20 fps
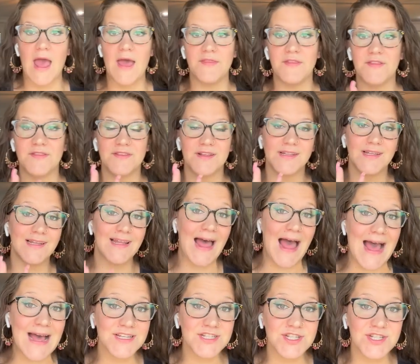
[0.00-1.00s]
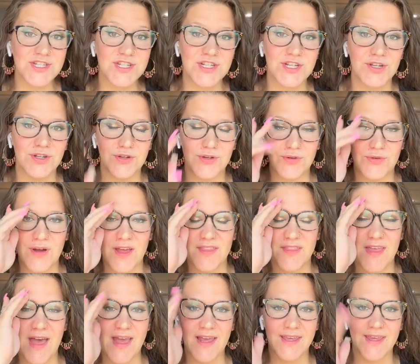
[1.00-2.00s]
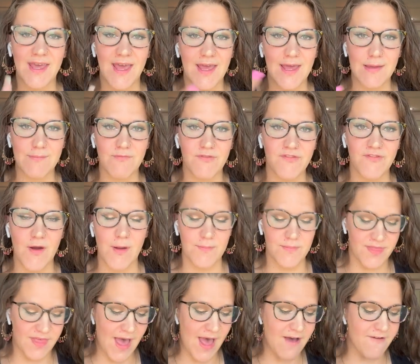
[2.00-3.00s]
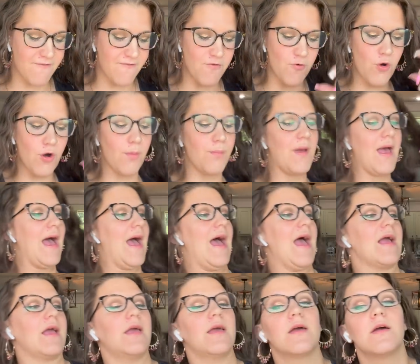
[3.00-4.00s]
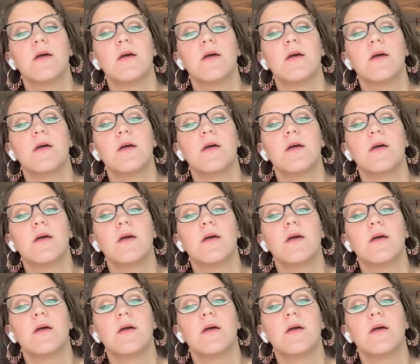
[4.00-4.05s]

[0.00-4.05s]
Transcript: And then the last two that came from that four pack,